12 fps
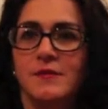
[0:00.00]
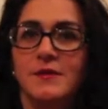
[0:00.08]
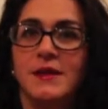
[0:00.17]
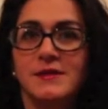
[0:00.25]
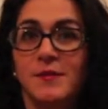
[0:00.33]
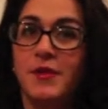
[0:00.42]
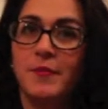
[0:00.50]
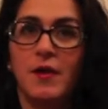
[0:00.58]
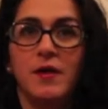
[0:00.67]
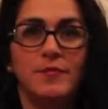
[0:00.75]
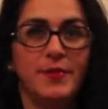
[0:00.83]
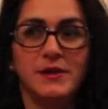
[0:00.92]
And some of them
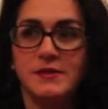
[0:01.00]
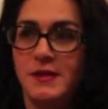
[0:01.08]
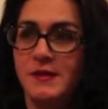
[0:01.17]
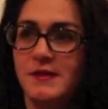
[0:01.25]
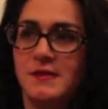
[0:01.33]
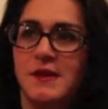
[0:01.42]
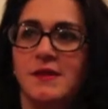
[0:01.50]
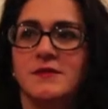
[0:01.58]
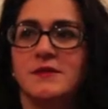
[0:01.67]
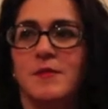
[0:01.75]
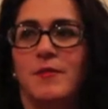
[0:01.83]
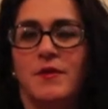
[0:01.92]
are paintings, and
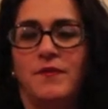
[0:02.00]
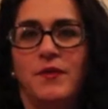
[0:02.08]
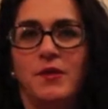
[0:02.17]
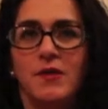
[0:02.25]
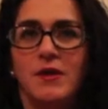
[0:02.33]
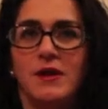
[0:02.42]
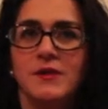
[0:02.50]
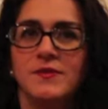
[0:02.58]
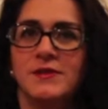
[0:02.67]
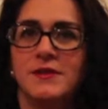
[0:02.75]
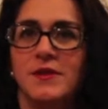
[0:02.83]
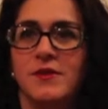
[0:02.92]
some are
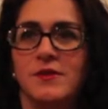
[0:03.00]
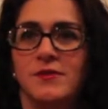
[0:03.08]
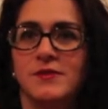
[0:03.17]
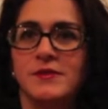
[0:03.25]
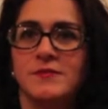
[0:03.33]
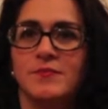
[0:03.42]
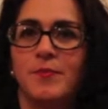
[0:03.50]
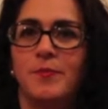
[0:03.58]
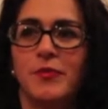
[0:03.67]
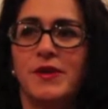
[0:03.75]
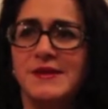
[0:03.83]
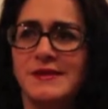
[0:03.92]
photographs. There's
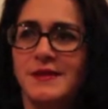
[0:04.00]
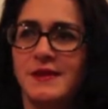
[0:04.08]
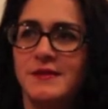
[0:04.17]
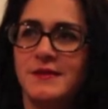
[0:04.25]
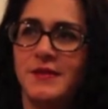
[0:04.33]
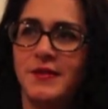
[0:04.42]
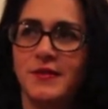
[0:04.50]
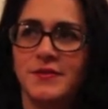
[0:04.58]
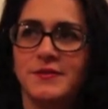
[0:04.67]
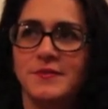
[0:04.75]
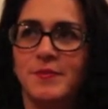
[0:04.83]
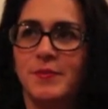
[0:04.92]
bracelets,
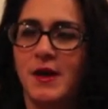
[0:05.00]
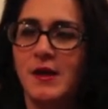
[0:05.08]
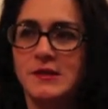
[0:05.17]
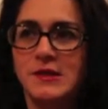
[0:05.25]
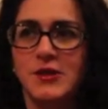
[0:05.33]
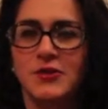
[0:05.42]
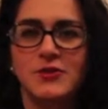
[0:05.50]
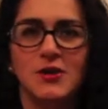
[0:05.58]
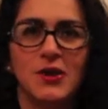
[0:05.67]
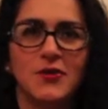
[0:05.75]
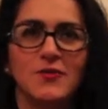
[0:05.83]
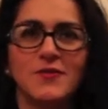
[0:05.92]
there's cocktail
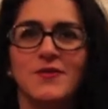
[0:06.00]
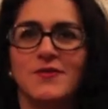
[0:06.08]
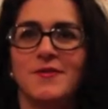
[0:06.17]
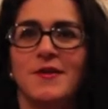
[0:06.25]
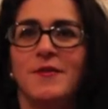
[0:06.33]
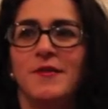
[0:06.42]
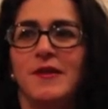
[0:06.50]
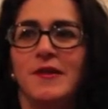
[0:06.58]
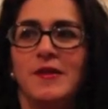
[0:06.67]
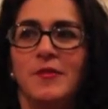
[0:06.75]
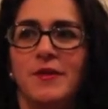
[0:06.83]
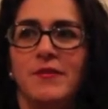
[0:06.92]
shakers, there's a
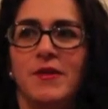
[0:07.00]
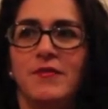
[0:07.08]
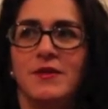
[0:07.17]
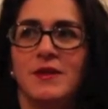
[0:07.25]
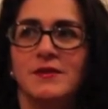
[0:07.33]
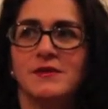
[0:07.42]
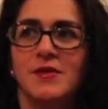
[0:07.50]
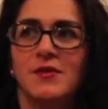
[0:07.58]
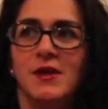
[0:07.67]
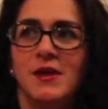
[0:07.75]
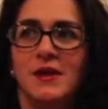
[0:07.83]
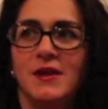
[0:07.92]
little bit of everything. So
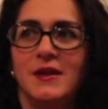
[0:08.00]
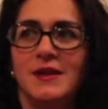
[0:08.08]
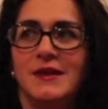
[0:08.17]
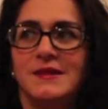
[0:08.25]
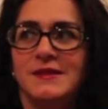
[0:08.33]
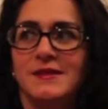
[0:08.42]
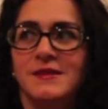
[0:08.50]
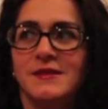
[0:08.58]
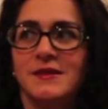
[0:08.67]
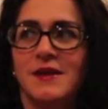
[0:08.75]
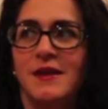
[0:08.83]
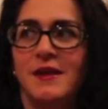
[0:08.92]

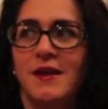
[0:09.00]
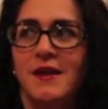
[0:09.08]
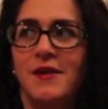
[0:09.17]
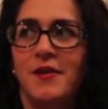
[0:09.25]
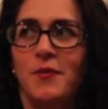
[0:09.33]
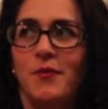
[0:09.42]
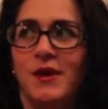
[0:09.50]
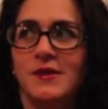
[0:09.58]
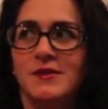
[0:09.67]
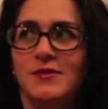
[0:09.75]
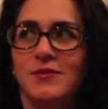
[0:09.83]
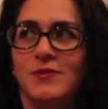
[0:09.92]
it's, again, a
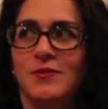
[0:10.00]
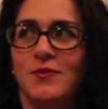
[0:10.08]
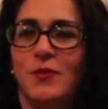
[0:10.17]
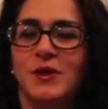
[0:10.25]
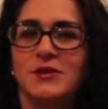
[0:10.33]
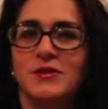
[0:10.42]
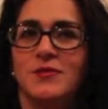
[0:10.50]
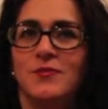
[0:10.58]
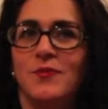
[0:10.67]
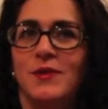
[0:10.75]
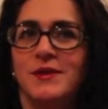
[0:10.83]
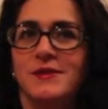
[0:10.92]
way to
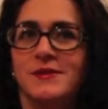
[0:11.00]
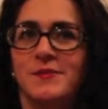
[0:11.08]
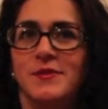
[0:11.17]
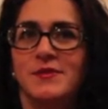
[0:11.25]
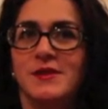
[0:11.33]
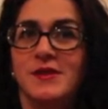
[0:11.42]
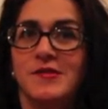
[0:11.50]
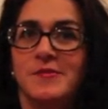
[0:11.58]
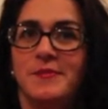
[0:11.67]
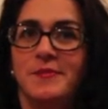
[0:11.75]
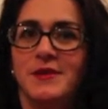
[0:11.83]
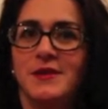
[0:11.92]
question what is a museum
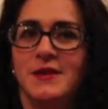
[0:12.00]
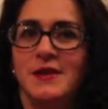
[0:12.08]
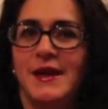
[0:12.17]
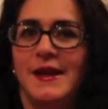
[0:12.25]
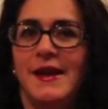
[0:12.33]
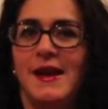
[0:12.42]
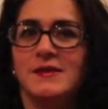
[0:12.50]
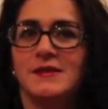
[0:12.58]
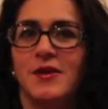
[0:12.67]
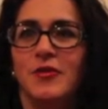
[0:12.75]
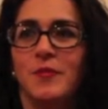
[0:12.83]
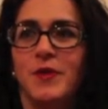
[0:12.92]
and
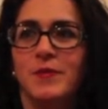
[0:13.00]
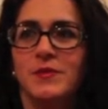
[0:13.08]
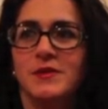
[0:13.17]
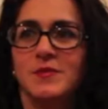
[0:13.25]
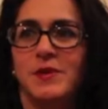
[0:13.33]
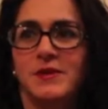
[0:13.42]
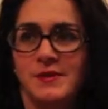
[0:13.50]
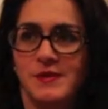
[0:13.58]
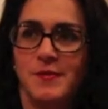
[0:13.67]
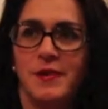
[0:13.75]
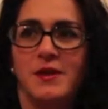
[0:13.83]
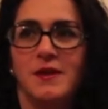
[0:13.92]
ask other people to
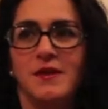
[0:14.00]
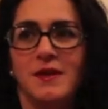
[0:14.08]
participate in the